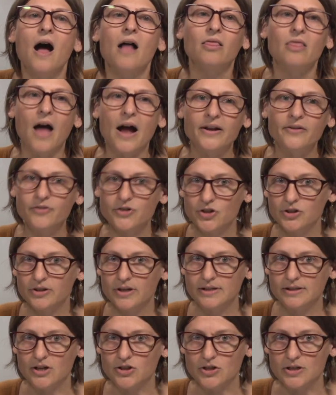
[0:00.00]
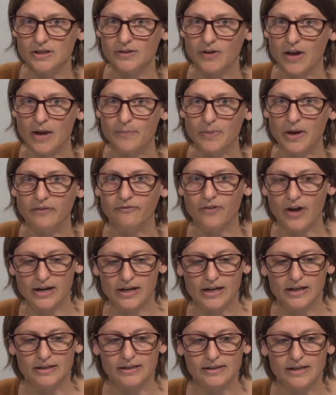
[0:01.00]
A lot of visualizations of campaign
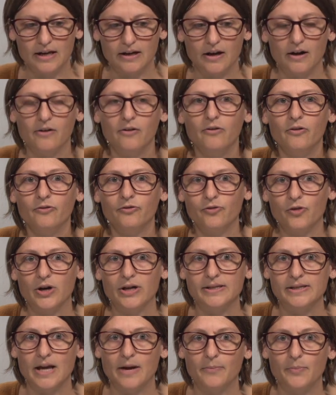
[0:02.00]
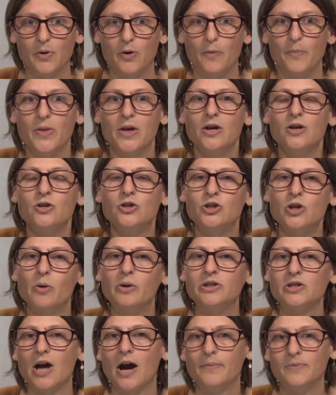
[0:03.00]
finance data, for example,
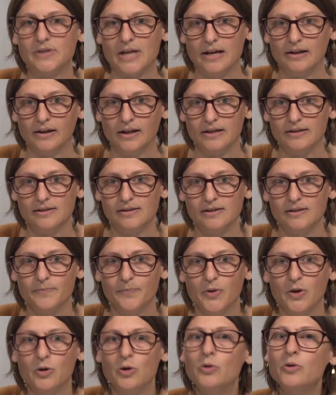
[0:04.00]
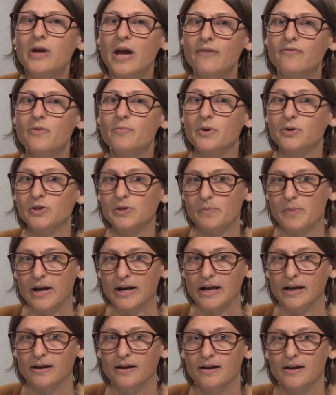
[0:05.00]
show a top 10 list. Who gave the most
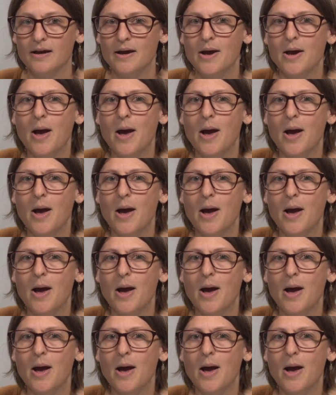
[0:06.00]
money?